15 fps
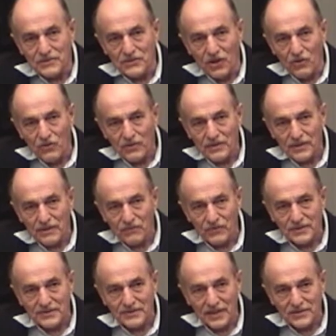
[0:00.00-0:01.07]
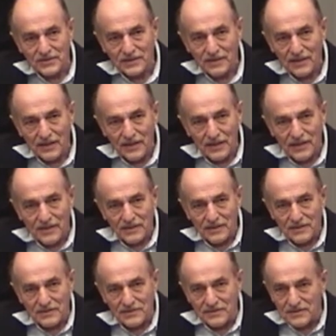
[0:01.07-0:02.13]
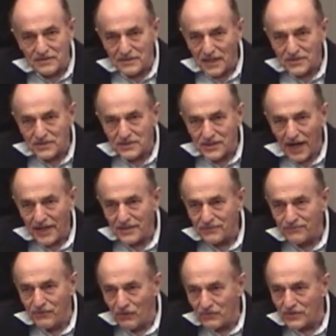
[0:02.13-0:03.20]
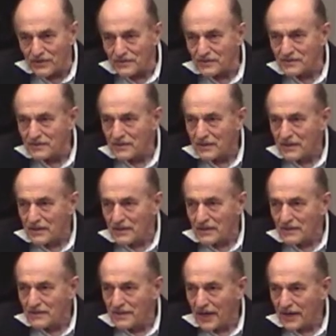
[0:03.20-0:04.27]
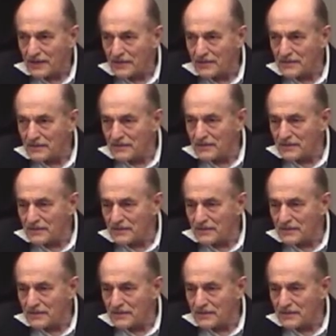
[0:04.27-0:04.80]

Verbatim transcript: so with such such tight focus that